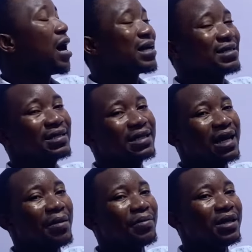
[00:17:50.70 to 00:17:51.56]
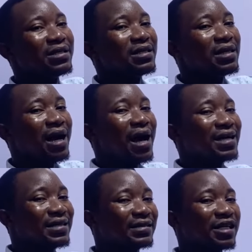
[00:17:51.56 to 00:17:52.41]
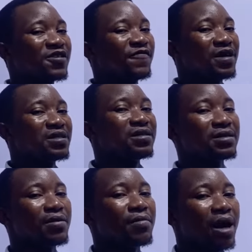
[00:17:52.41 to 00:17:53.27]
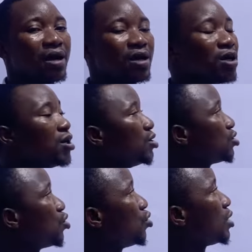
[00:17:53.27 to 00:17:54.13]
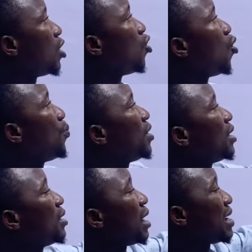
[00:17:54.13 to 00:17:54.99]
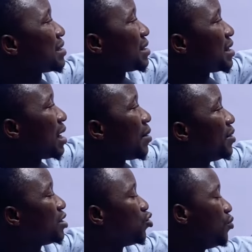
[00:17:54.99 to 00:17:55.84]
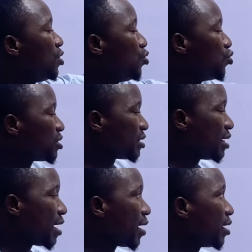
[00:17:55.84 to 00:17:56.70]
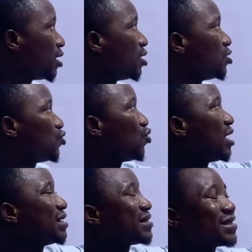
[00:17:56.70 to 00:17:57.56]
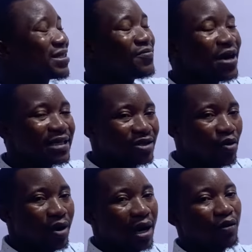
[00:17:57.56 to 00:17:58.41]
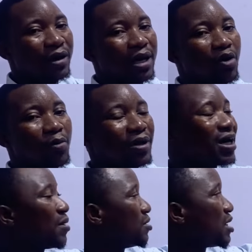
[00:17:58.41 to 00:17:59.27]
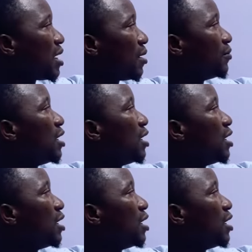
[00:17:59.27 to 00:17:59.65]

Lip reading: asset and liability as at 31st December. So the opening asset and liability will be used here to estimate or calculate the opening capital.